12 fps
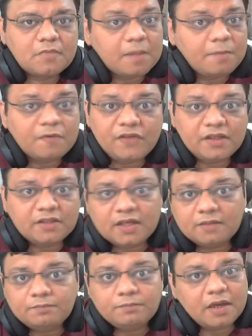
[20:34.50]
Keep a faith
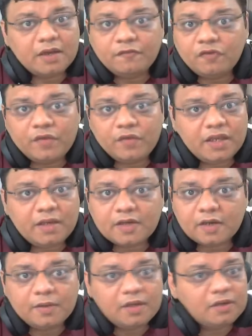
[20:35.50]
up. If you have any
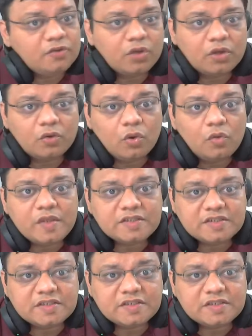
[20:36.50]
trouble, you can
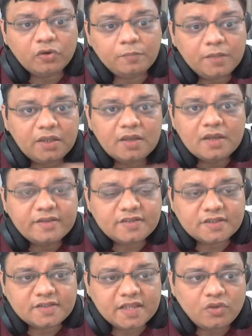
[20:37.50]
always depend on me.
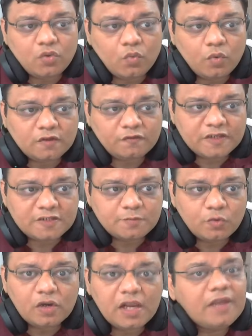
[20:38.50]
Just say you watch
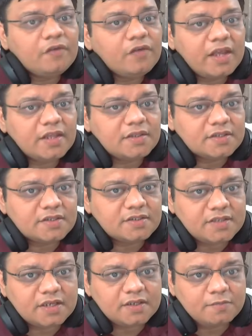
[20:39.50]
Facebook Live and
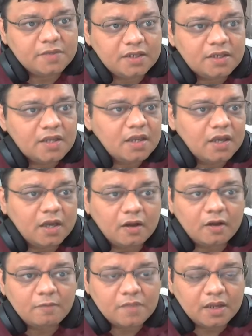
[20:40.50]
just send me
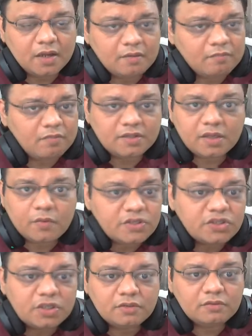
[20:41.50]
the
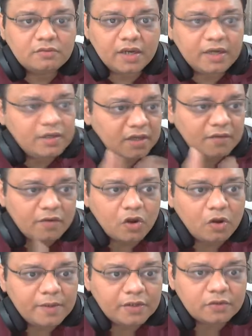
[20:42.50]
question, right? Leave a
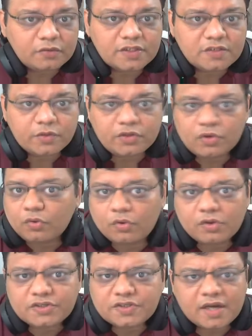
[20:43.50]
comment on this video
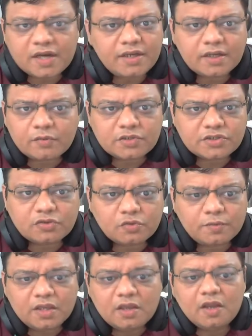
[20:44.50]
or just write a question
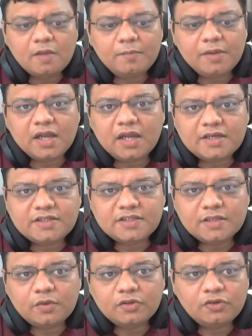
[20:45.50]
to me,
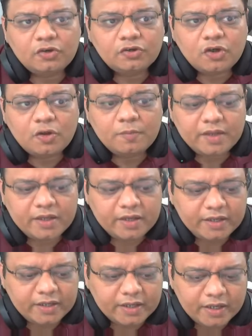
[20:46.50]
pinal@sequelauthor.com,
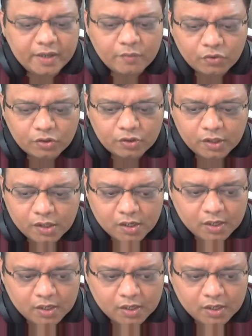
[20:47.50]
and I would